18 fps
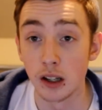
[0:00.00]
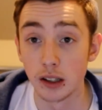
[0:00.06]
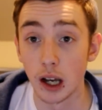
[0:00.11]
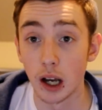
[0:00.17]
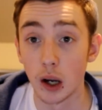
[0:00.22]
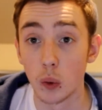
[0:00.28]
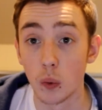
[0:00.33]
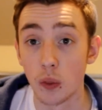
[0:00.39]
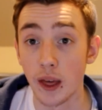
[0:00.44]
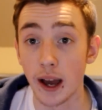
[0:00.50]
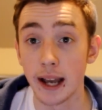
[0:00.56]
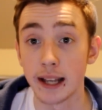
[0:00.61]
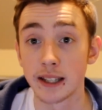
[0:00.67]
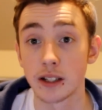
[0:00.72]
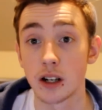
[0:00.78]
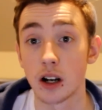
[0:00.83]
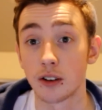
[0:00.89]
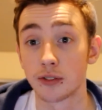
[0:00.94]
Now, that
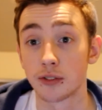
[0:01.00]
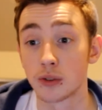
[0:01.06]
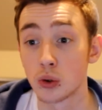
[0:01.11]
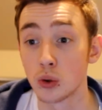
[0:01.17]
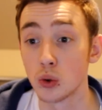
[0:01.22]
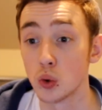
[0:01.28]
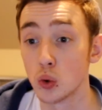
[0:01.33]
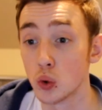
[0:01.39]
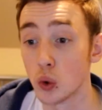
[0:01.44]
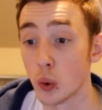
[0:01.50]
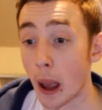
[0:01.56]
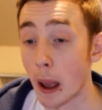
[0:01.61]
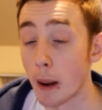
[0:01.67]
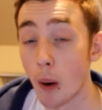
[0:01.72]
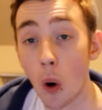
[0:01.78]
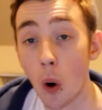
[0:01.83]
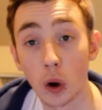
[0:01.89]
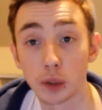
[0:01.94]
is enough to
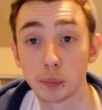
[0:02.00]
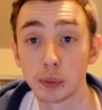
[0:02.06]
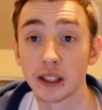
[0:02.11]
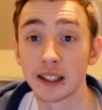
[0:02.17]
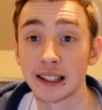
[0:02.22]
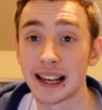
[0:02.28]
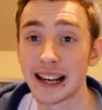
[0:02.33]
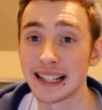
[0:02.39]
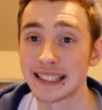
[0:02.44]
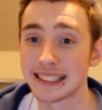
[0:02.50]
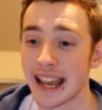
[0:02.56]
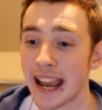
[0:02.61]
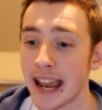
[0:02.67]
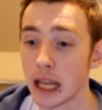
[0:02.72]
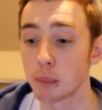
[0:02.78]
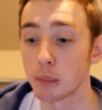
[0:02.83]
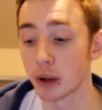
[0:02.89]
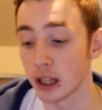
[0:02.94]
hospitalise
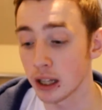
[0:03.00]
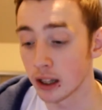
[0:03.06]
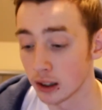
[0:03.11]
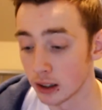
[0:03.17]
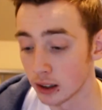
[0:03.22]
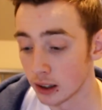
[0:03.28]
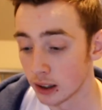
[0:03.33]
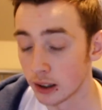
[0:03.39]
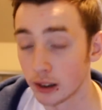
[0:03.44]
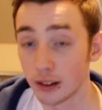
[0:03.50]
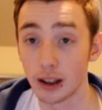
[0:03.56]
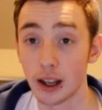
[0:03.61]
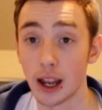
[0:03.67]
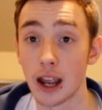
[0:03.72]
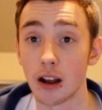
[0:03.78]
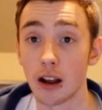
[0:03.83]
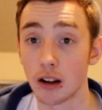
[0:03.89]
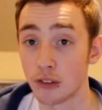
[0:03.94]
anybody
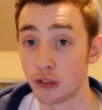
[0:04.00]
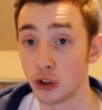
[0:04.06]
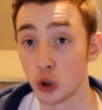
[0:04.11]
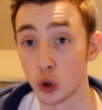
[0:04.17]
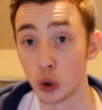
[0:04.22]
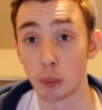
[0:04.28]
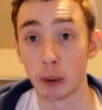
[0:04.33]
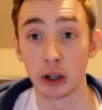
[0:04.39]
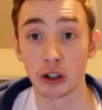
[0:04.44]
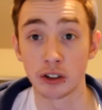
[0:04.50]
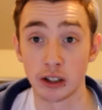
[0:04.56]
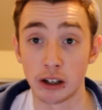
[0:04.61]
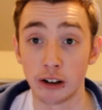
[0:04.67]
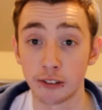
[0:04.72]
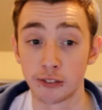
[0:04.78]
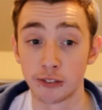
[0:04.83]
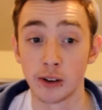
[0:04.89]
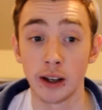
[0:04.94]
if you do it by
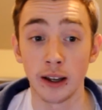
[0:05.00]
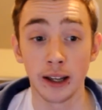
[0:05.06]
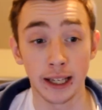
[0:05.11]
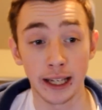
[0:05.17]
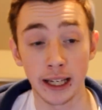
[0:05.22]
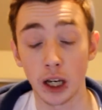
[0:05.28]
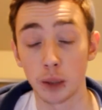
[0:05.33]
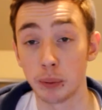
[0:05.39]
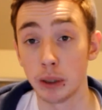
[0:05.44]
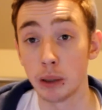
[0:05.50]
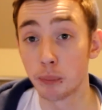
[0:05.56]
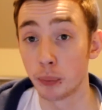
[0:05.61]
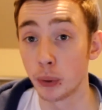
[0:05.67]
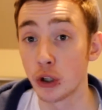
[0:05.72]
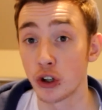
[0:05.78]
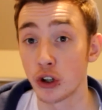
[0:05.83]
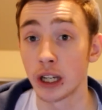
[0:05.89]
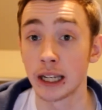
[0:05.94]
yourself. He had been
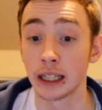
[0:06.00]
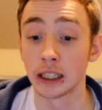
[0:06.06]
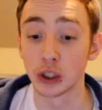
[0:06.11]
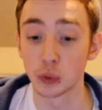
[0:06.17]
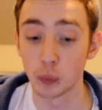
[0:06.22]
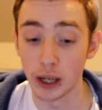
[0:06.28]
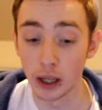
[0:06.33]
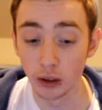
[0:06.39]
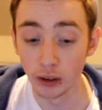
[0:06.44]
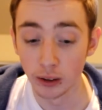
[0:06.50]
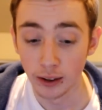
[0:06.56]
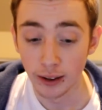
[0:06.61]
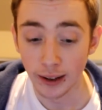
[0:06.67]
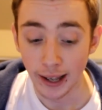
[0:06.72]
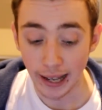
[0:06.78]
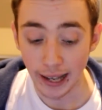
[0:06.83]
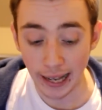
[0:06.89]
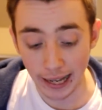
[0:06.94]
pre-drinking as well,
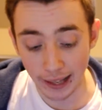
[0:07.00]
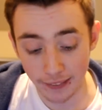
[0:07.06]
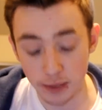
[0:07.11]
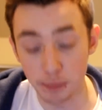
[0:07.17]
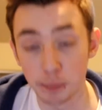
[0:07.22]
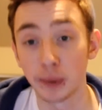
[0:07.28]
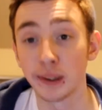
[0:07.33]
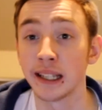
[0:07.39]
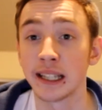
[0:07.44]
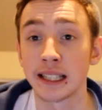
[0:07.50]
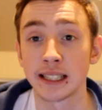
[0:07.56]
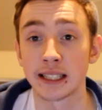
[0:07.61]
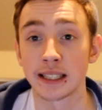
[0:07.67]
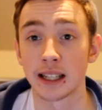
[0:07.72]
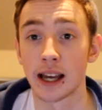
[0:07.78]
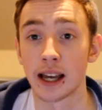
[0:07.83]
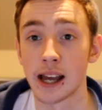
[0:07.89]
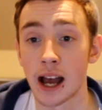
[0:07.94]
and the
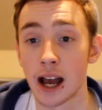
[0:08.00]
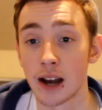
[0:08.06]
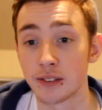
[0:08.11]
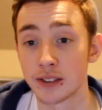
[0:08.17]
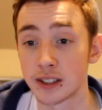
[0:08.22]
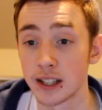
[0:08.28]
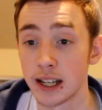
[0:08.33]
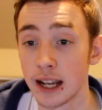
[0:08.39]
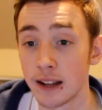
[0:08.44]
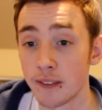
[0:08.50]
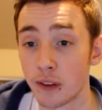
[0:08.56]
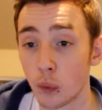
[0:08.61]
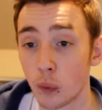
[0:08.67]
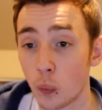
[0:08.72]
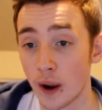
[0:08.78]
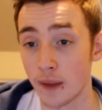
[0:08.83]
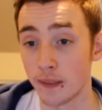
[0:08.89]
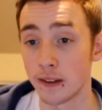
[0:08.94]
police have said
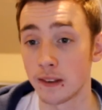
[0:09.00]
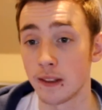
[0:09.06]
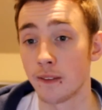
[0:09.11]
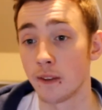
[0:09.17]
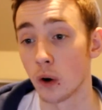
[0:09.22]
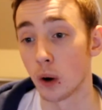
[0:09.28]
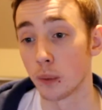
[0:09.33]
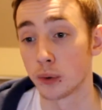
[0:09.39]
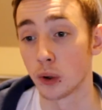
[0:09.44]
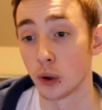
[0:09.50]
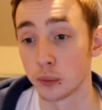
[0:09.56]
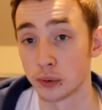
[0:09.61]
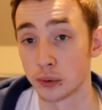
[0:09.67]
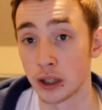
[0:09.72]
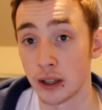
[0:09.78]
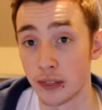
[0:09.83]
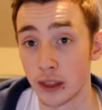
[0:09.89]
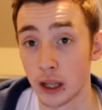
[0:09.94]
that when they did the
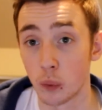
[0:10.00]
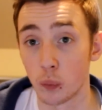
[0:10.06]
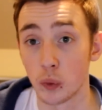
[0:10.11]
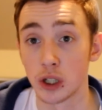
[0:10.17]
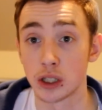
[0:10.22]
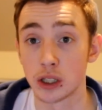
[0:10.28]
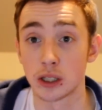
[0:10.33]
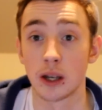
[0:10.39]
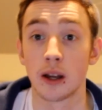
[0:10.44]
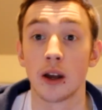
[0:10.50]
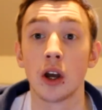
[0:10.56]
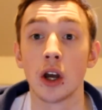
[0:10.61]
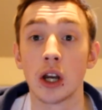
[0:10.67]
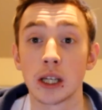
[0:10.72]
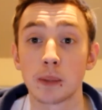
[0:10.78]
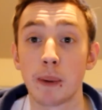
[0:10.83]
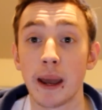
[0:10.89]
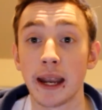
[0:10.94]
autopsy, there was
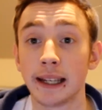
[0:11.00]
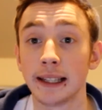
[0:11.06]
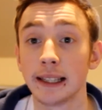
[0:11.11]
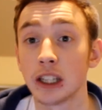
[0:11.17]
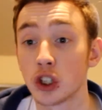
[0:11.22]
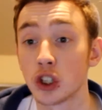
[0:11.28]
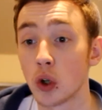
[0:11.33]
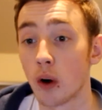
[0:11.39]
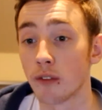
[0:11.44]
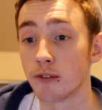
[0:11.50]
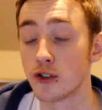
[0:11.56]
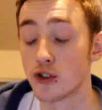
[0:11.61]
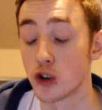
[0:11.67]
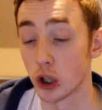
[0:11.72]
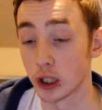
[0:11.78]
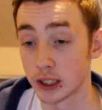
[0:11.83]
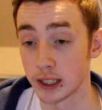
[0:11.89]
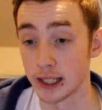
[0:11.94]
speculation of
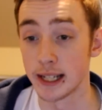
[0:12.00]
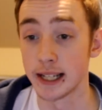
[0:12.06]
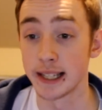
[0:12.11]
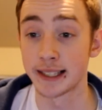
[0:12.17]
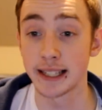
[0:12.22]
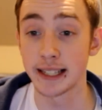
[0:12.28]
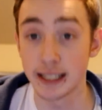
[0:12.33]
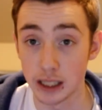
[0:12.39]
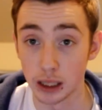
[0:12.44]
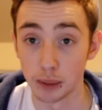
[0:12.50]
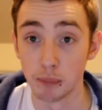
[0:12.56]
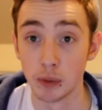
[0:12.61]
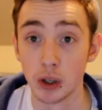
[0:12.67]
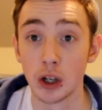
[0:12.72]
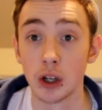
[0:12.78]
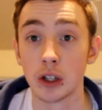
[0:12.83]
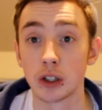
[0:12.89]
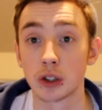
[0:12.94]
drugs in his system.
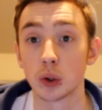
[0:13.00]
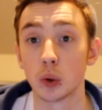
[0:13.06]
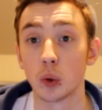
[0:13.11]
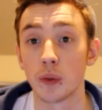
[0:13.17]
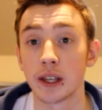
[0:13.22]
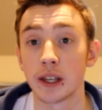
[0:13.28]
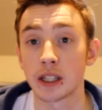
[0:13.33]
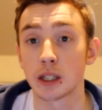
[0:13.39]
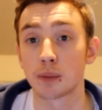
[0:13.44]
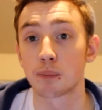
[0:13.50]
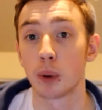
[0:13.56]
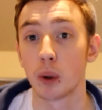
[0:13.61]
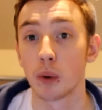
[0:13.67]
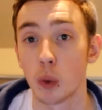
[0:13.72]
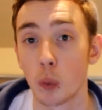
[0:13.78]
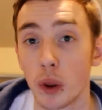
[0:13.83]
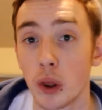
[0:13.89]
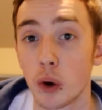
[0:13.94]
So this is
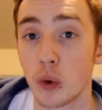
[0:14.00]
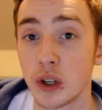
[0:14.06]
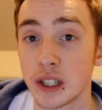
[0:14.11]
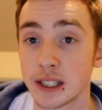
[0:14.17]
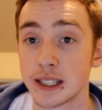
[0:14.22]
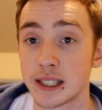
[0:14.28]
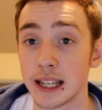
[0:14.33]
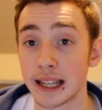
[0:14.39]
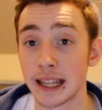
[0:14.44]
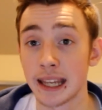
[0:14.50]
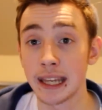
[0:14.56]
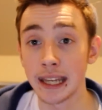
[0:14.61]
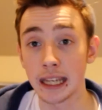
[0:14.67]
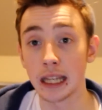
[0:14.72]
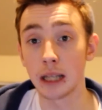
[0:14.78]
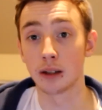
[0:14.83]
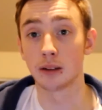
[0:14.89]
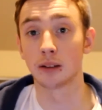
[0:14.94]
probably one of the reasons that
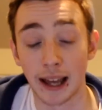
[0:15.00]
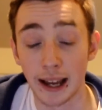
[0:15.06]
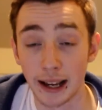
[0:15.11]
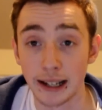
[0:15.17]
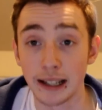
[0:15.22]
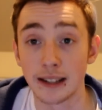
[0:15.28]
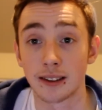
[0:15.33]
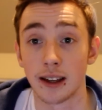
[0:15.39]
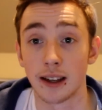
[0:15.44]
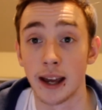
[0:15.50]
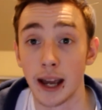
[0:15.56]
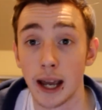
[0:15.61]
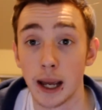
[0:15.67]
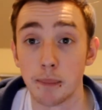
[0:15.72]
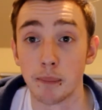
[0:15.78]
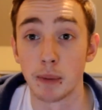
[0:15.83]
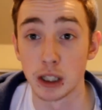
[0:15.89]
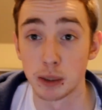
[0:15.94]
he died,
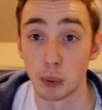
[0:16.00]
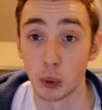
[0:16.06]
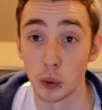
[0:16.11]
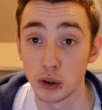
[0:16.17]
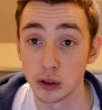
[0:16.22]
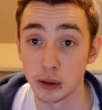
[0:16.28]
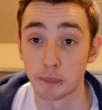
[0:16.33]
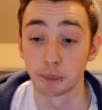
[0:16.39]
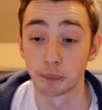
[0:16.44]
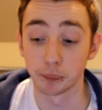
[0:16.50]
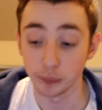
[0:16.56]
I suppose.